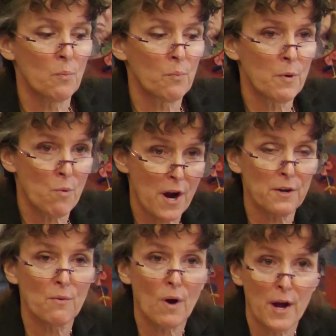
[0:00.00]
But
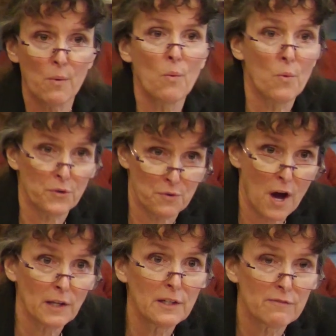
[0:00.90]
Brandon Wright was
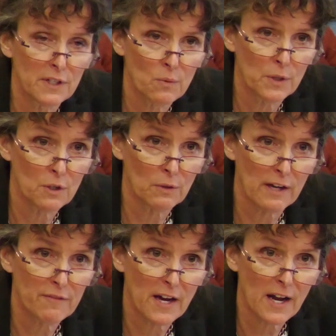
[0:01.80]
not living when you
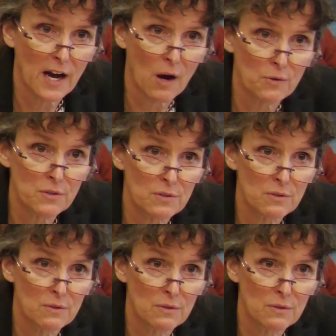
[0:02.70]
left that house,